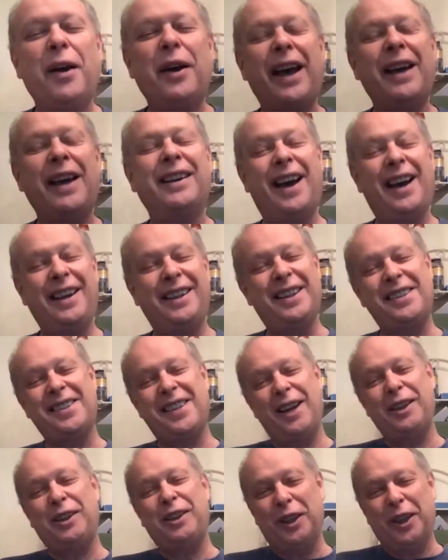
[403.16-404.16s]
and I
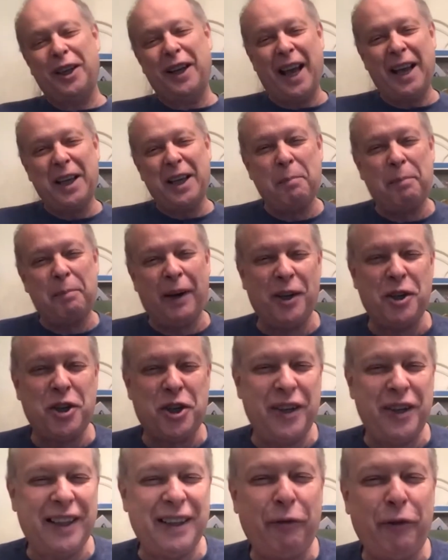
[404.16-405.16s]
decided to learn acupuncture.
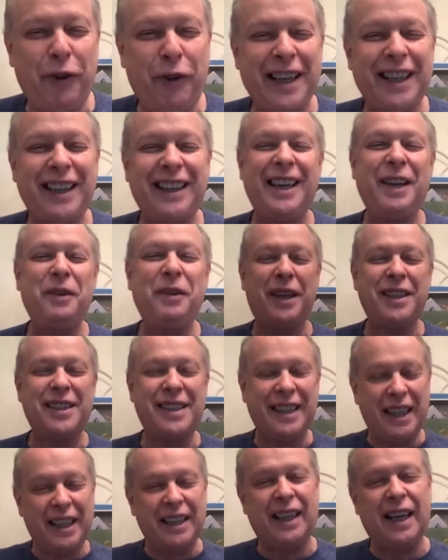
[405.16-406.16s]
And the funny thing was,
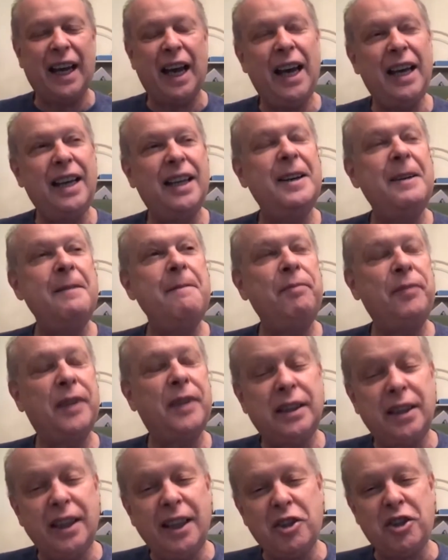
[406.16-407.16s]
the guy, the
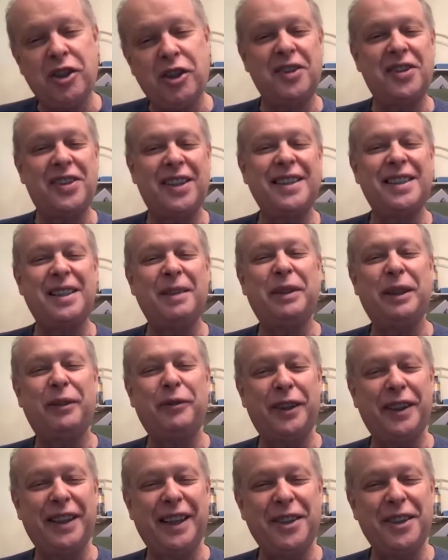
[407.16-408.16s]
teacher, said something
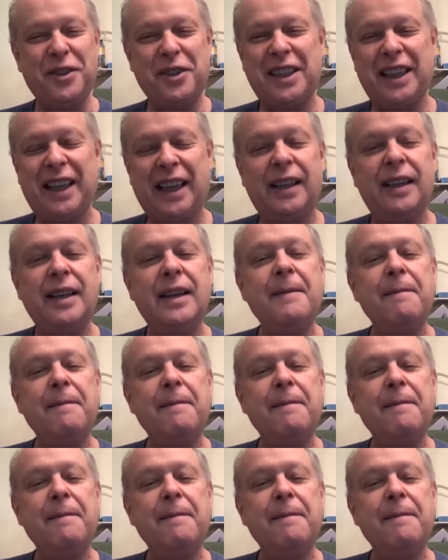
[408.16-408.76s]
very interesting.